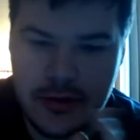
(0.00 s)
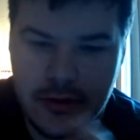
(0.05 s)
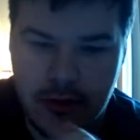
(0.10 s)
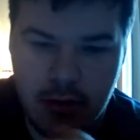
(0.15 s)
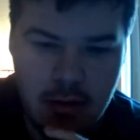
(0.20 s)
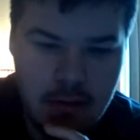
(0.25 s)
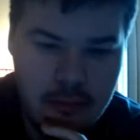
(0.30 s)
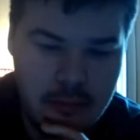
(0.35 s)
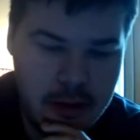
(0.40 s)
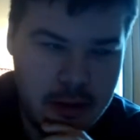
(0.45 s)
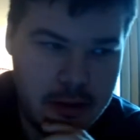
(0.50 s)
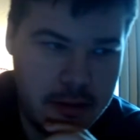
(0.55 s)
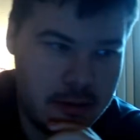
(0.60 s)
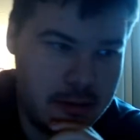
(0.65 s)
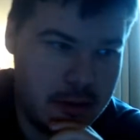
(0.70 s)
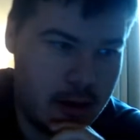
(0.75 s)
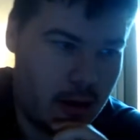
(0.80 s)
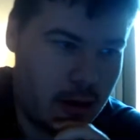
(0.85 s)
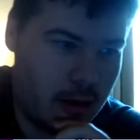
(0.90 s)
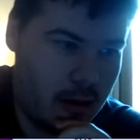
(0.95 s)
Jerome, but
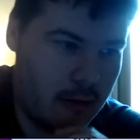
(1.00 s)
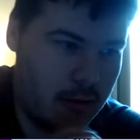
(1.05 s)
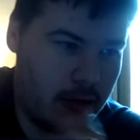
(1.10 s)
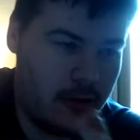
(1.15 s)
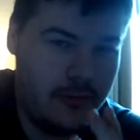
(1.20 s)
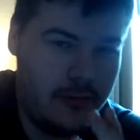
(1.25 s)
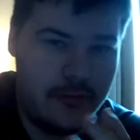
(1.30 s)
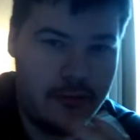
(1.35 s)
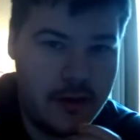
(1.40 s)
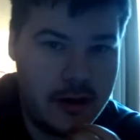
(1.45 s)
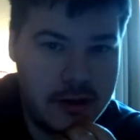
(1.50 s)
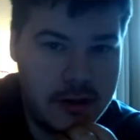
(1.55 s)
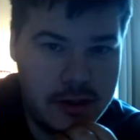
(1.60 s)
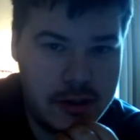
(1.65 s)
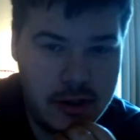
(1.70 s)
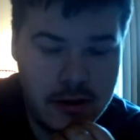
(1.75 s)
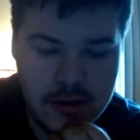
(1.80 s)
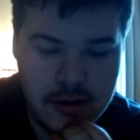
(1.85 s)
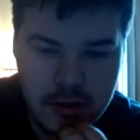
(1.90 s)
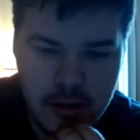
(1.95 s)
our own Fed
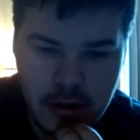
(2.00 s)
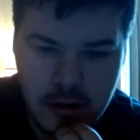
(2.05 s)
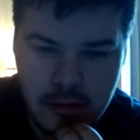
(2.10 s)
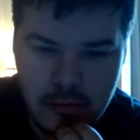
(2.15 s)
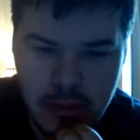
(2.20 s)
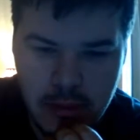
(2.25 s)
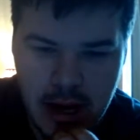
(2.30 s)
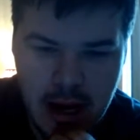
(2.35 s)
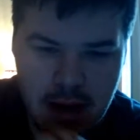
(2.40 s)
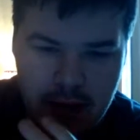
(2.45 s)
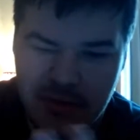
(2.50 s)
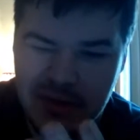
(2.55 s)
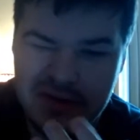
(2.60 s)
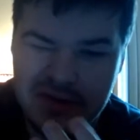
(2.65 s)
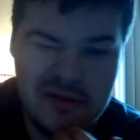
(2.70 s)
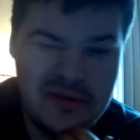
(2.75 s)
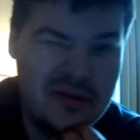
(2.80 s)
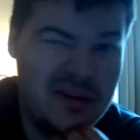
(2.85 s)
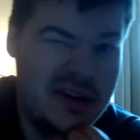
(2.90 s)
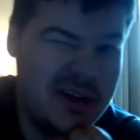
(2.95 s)
chair, Jerome Powell,
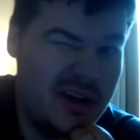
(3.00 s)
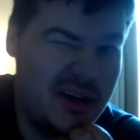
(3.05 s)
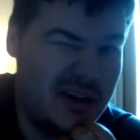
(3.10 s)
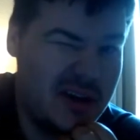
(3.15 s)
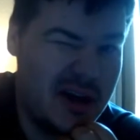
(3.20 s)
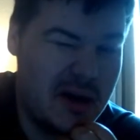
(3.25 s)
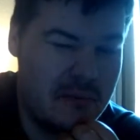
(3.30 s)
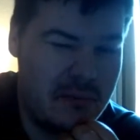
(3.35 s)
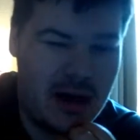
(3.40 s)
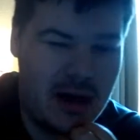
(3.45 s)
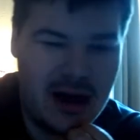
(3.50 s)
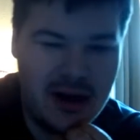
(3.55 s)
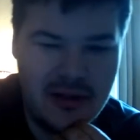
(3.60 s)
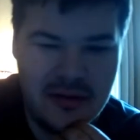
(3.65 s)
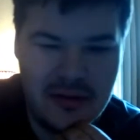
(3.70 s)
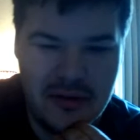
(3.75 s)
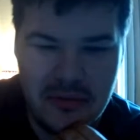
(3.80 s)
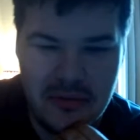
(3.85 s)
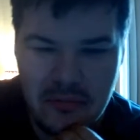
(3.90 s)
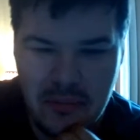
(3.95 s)
wasn't really all that
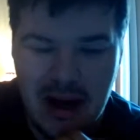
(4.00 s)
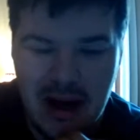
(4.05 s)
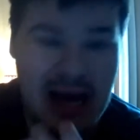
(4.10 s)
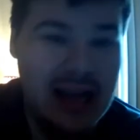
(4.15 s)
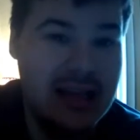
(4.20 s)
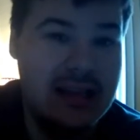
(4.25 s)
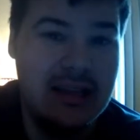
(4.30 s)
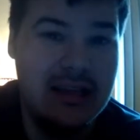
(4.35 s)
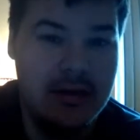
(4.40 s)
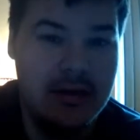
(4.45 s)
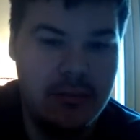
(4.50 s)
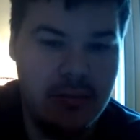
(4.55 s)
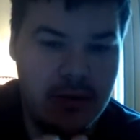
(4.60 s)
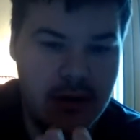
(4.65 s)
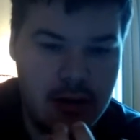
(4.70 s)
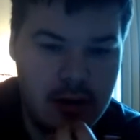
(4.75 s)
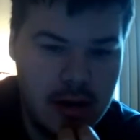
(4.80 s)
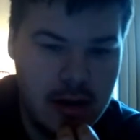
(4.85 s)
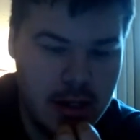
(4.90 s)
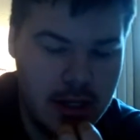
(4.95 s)
bothered by Libra.